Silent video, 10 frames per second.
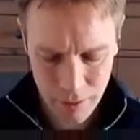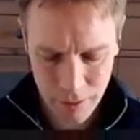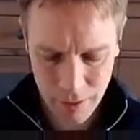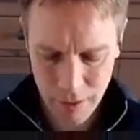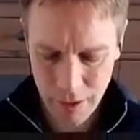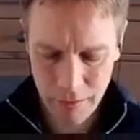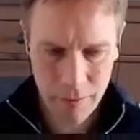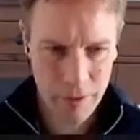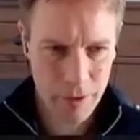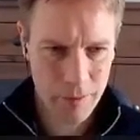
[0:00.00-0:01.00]
and then we're
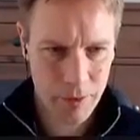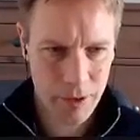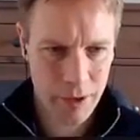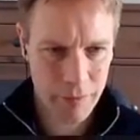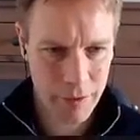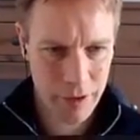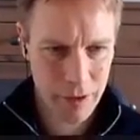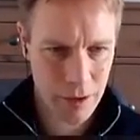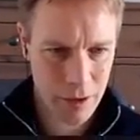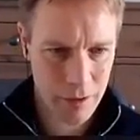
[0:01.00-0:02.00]
gonna put in everything
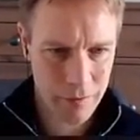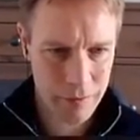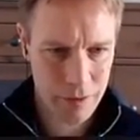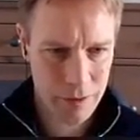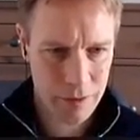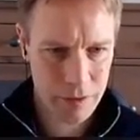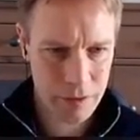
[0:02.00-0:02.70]
after.